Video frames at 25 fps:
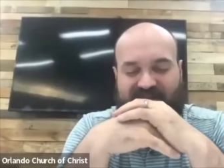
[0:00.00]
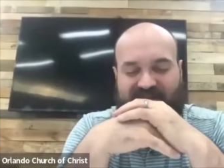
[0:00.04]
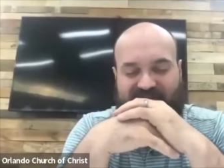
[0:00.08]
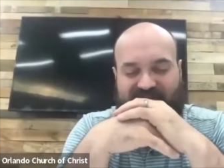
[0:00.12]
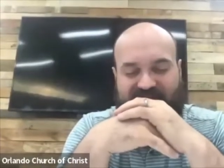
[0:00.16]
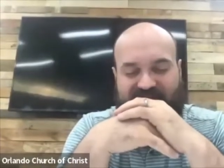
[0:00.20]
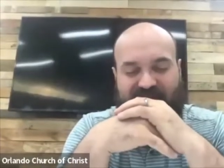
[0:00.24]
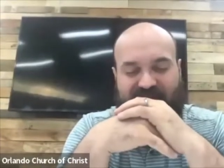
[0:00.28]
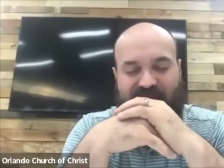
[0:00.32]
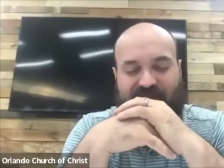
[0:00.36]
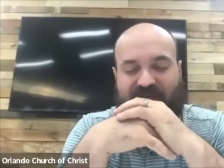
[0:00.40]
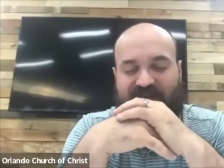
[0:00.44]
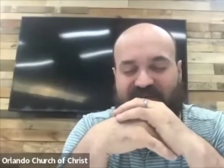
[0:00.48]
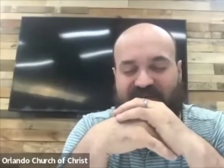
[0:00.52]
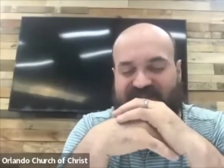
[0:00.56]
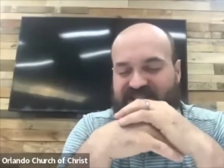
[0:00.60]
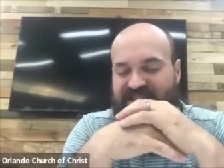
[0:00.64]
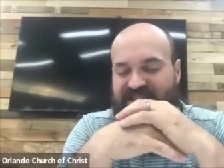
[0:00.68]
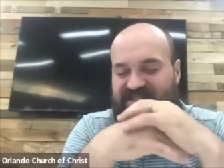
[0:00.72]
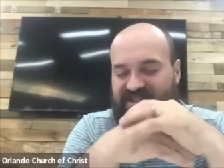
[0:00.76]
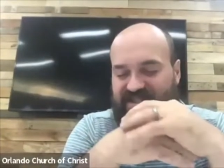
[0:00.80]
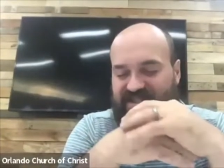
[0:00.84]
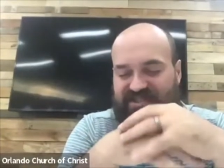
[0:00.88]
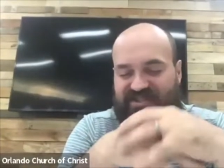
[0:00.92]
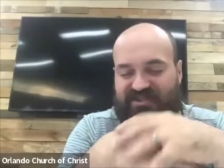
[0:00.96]
That
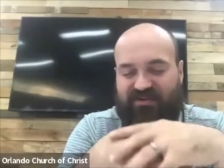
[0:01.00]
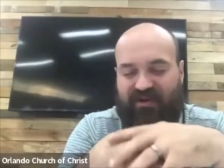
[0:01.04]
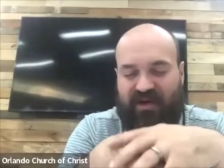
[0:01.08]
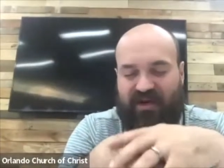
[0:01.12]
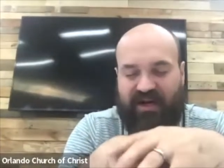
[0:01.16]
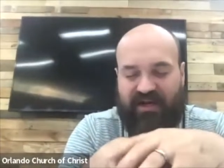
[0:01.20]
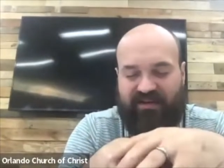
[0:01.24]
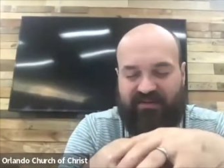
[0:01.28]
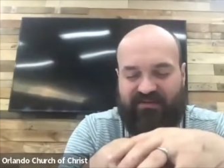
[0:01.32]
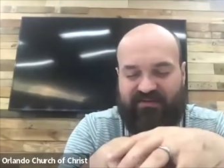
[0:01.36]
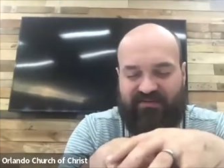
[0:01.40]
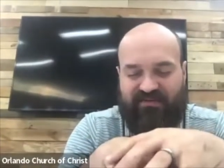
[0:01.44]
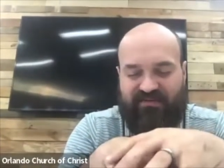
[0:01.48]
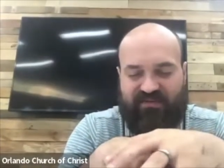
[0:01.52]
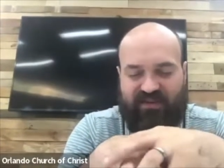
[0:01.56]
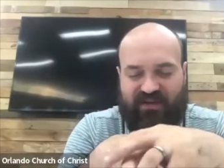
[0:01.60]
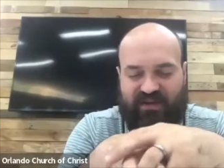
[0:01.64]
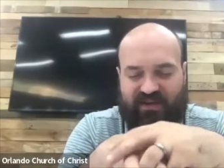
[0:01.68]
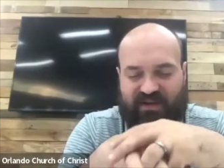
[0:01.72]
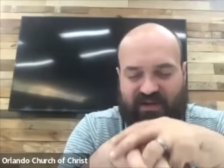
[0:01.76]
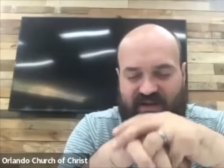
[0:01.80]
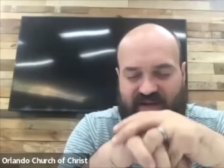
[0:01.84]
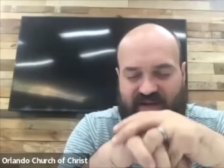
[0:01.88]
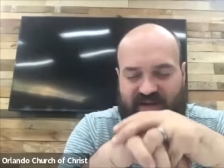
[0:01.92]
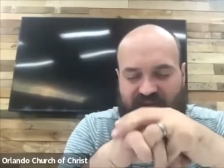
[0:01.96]
mercy does triumph.
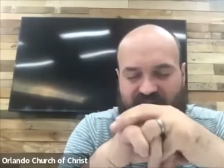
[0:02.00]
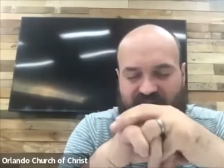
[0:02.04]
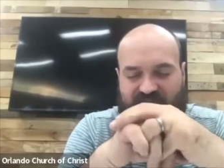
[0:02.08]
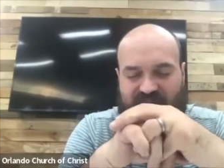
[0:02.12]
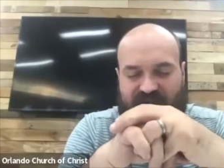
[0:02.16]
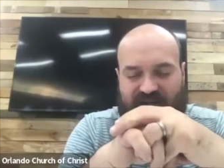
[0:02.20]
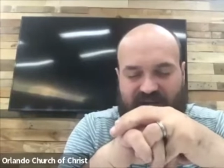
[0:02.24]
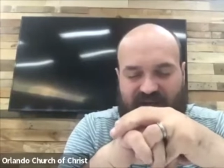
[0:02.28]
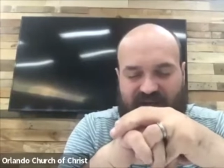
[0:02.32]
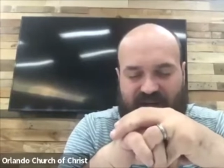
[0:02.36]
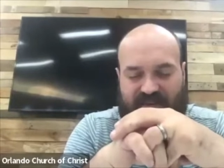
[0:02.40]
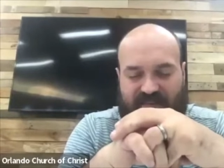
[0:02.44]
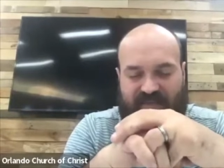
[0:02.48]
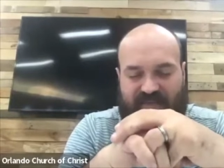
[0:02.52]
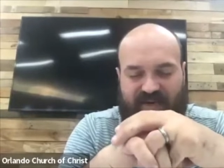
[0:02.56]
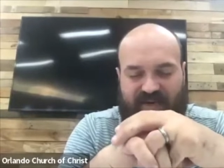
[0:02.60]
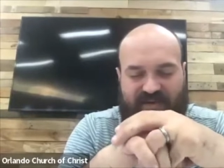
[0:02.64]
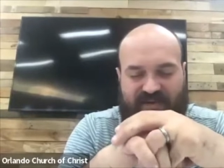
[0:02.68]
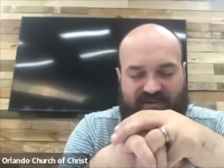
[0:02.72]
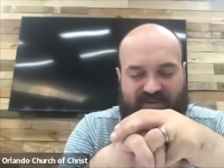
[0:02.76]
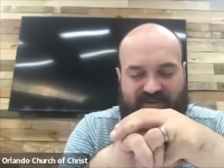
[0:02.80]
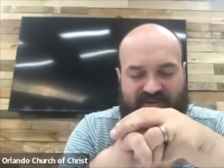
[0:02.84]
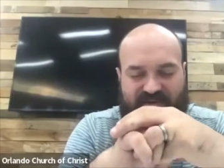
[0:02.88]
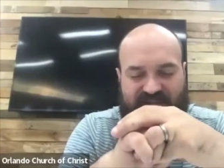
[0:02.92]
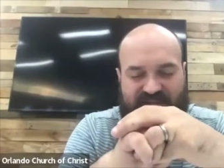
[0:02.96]
And uh, I
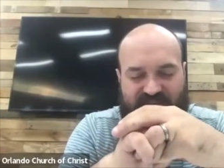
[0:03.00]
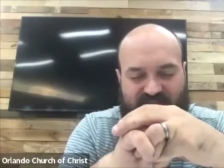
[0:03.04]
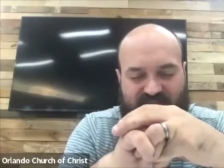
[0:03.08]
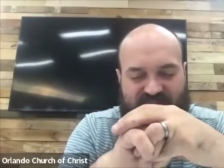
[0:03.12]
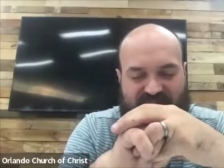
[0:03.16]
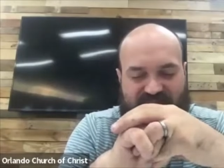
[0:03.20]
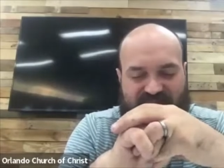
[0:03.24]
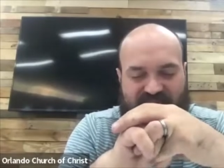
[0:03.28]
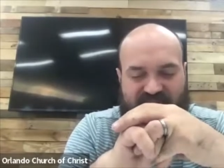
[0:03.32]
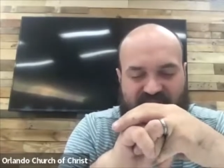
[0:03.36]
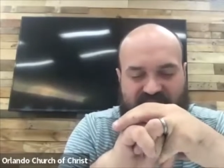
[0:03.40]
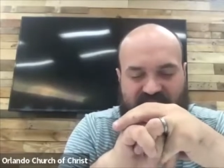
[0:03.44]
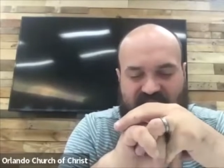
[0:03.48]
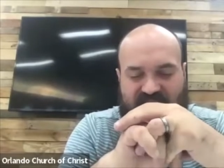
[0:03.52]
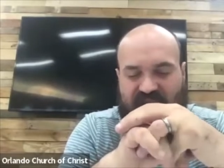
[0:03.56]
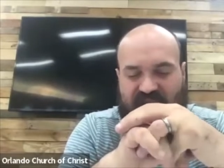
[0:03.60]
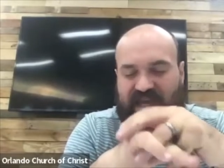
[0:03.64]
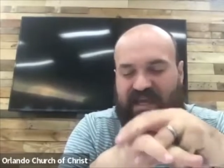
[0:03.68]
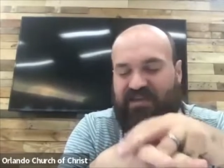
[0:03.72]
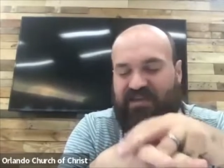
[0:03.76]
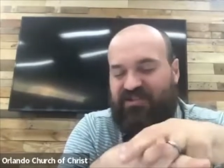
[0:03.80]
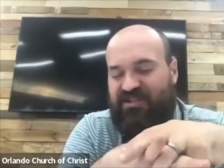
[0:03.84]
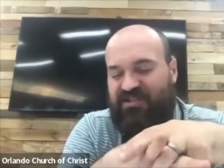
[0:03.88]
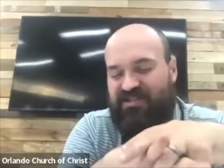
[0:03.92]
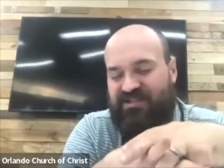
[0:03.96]
pray, Lord, that we can be
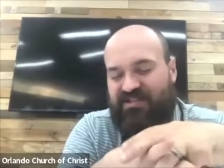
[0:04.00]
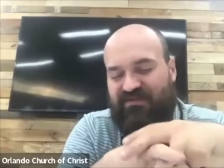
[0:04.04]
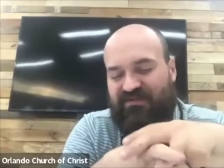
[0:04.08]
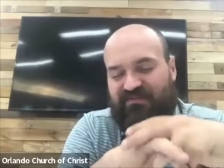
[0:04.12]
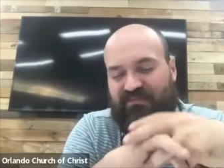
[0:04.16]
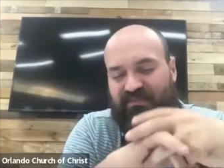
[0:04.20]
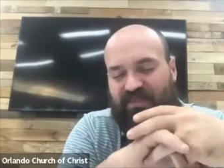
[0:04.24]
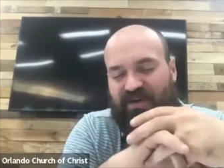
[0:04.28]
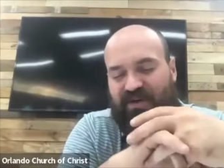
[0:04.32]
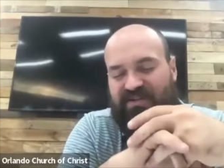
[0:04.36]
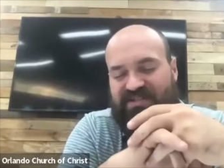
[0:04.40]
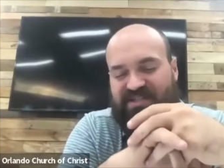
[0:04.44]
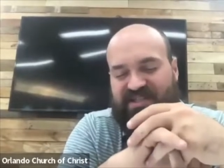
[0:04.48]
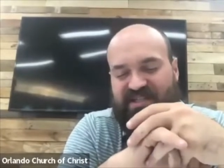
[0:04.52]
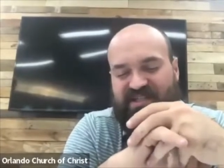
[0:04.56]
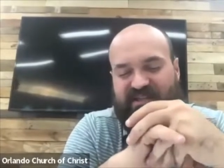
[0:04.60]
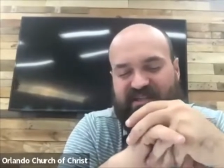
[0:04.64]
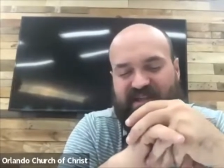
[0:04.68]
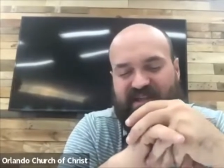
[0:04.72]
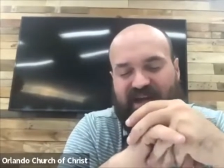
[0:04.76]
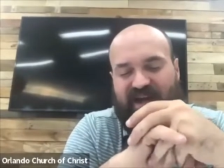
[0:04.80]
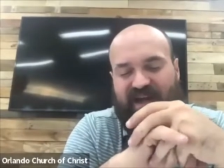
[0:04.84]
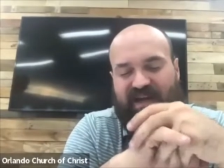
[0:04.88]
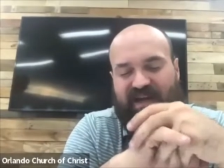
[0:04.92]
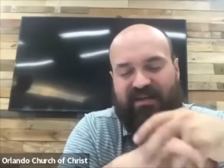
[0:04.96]
agents of mercy,
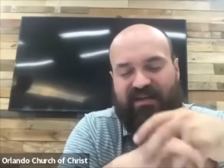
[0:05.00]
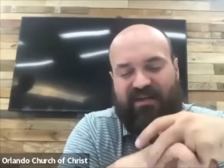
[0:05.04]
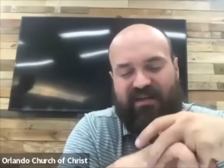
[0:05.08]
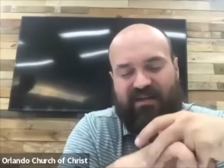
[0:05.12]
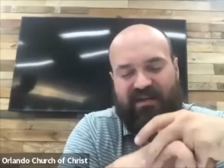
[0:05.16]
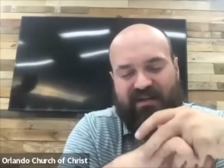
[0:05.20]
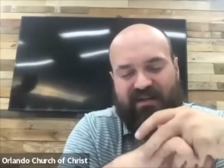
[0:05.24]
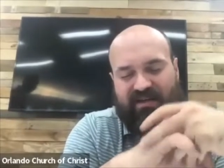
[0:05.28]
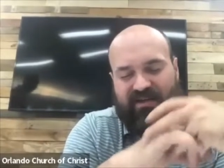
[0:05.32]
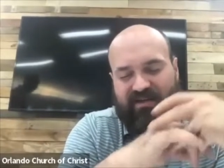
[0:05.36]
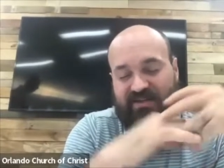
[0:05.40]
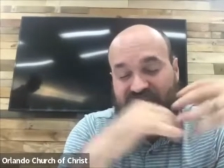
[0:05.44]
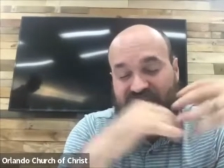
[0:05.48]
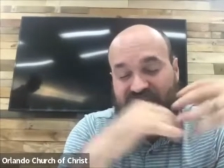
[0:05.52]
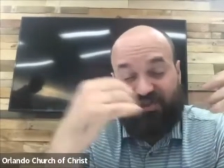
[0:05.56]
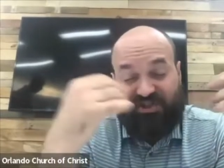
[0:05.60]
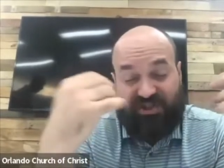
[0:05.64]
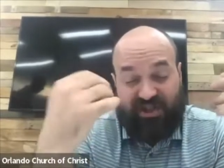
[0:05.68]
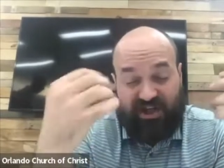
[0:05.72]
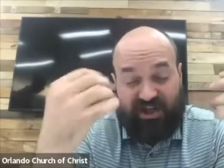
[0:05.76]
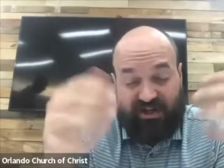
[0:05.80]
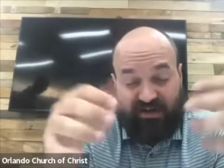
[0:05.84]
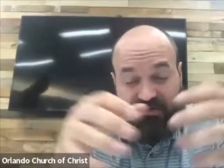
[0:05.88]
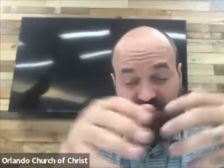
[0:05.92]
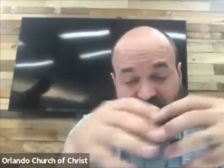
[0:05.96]
God,
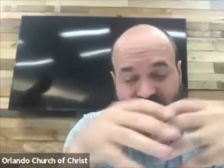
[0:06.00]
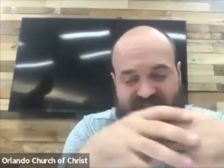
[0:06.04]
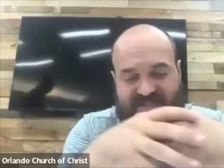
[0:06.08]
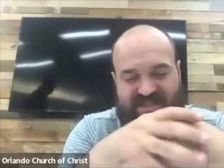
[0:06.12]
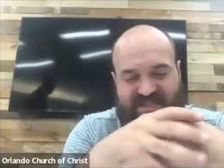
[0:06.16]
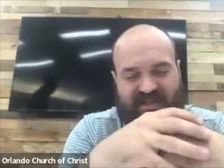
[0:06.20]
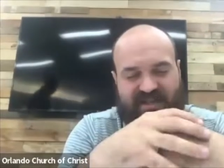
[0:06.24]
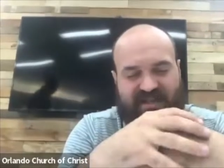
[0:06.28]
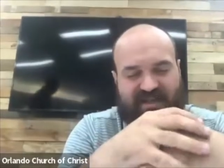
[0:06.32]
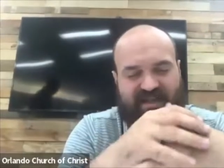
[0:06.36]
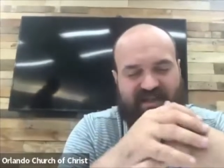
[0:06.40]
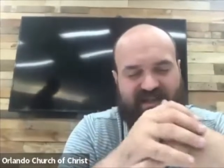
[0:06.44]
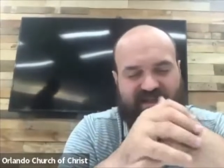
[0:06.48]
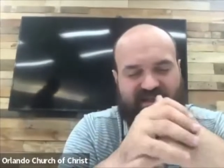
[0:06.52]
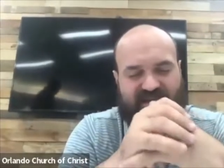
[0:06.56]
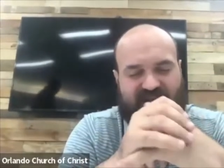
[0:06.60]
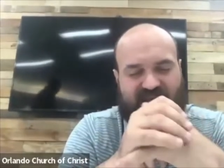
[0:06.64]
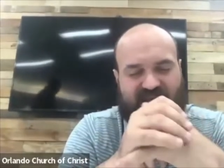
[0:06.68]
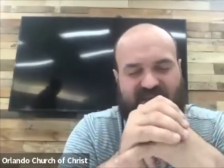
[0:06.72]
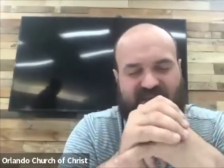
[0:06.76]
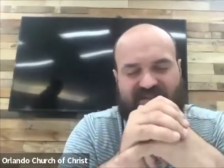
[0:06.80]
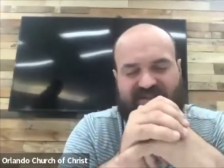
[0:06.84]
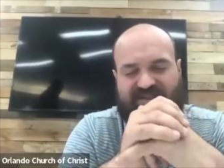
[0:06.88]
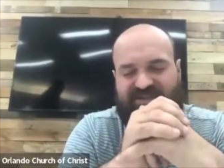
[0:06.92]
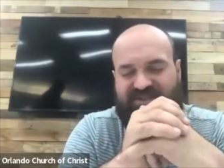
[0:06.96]
generous in it
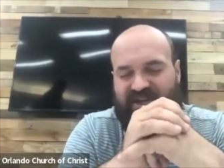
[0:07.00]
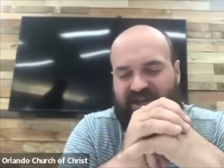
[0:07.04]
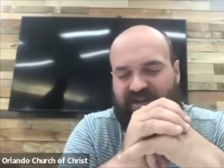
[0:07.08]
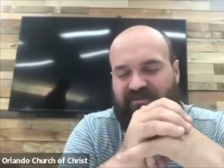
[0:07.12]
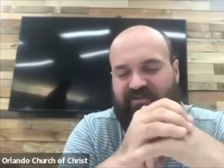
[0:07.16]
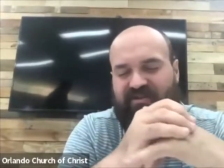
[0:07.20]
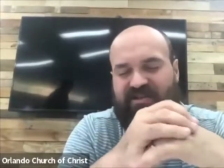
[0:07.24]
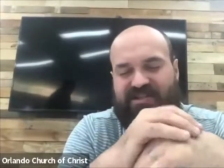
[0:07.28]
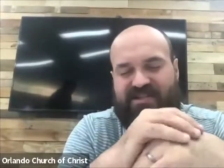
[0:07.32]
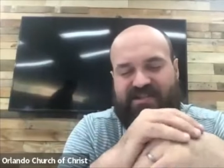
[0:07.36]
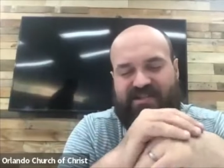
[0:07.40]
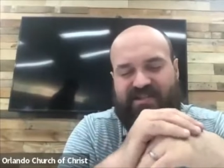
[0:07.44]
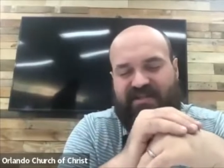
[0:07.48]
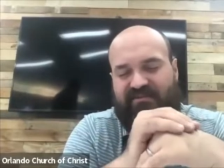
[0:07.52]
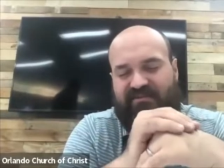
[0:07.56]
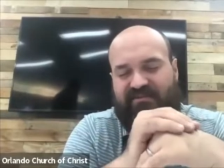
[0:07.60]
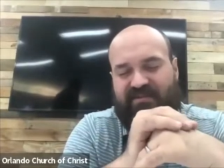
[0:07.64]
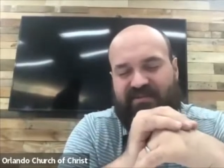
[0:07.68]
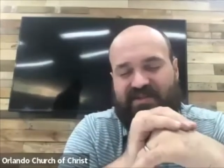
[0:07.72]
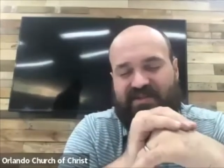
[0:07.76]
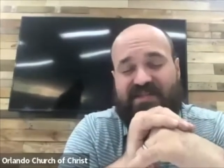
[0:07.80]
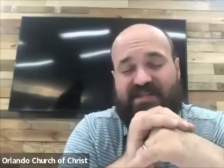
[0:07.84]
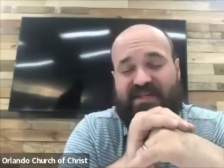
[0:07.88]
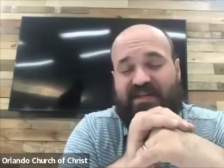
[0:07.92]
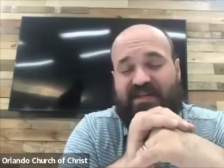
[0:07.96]
and generously
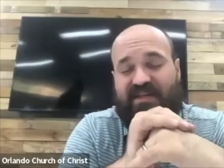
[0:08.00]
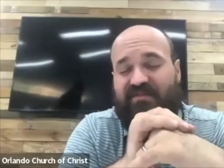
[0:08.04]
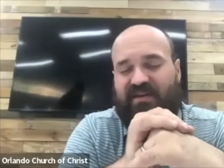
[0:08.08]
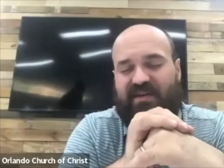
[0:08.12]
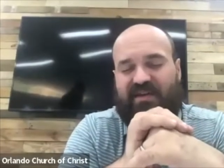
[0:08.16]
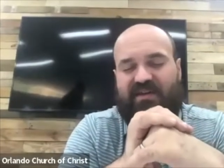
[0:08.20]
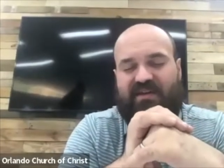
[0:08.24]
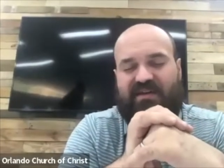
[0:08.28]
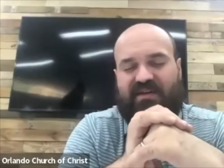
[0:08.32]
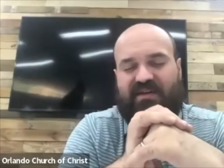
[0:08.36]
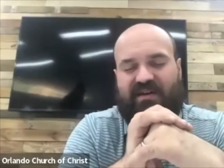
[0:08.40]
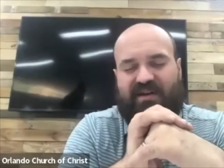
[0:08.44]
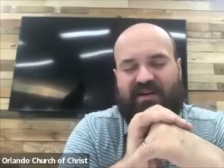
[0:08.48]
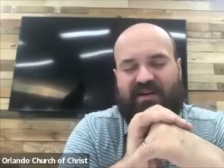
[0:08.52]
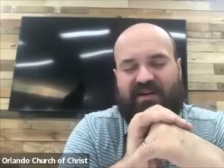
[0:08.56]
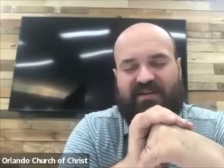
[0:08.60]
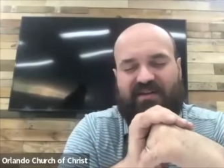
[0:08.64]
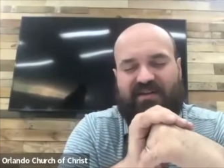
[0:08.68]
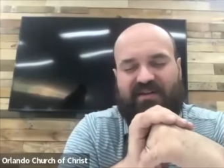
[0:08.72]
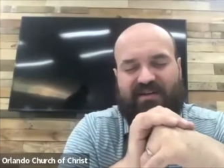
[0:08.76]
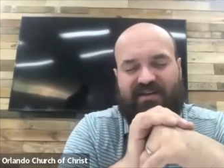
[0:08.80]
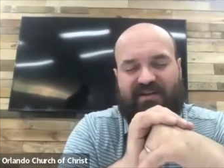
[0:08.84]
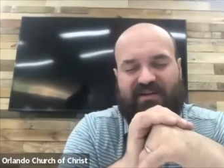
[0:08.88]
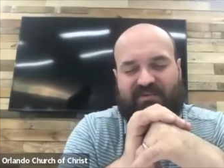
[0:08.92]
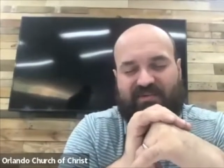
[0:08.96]
receiving it, God.